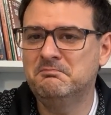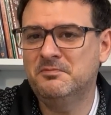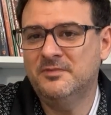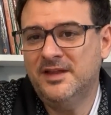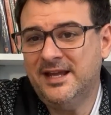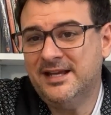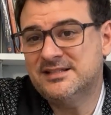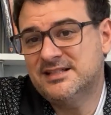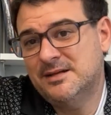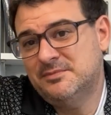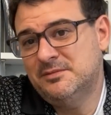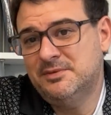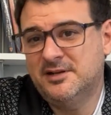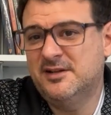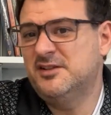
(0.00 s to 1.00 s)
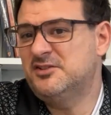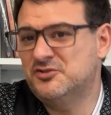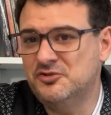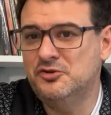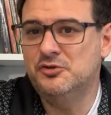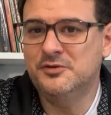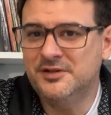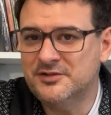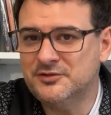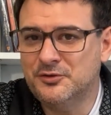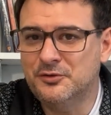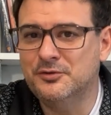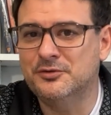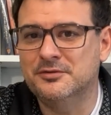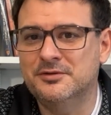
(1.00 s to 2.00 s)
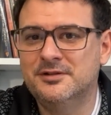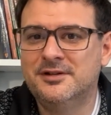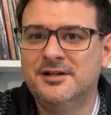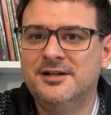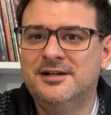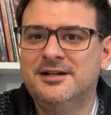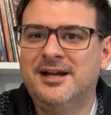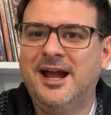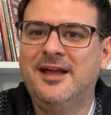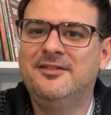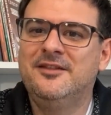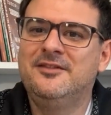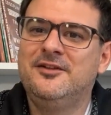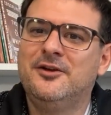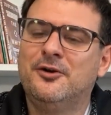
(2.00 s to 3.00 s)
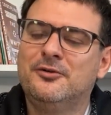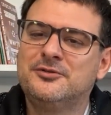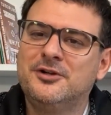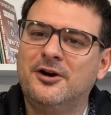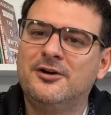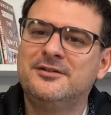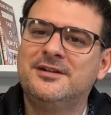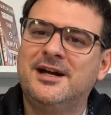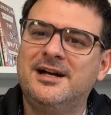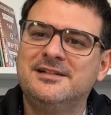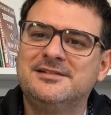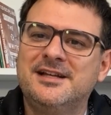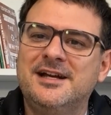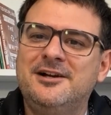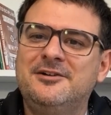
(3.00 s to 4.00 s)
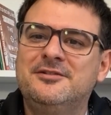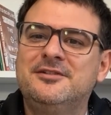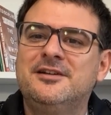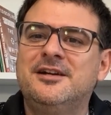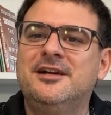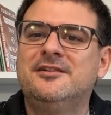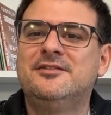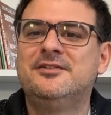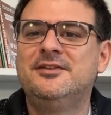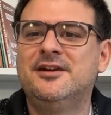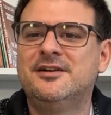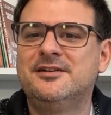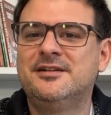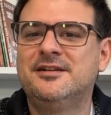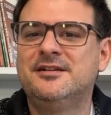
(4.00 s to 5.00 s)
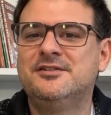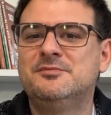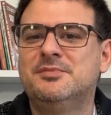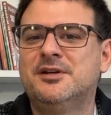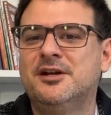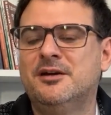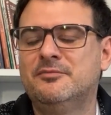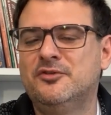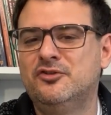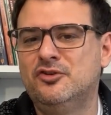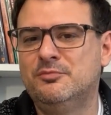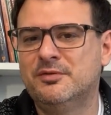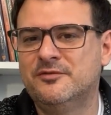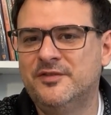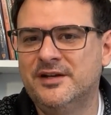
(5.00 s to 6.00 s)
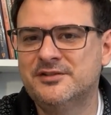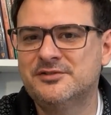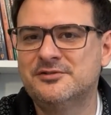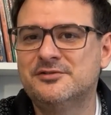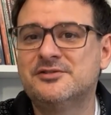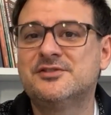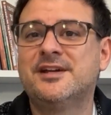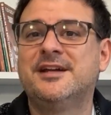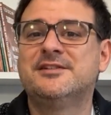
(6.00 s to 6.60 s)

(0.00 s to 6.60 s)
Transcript: They accept it because it's new and it's cool. And then the old guard dies out and the young kids become the new professors.